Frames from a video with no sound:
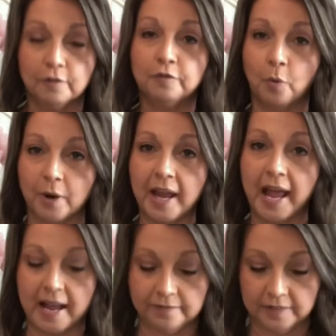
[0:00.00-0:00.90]
4.5
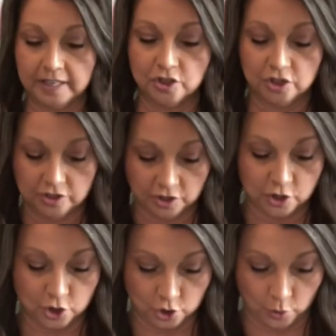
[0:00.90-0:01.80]
inches
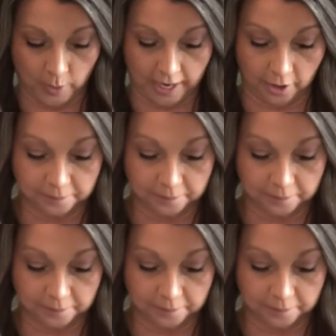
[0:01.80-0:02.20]
square.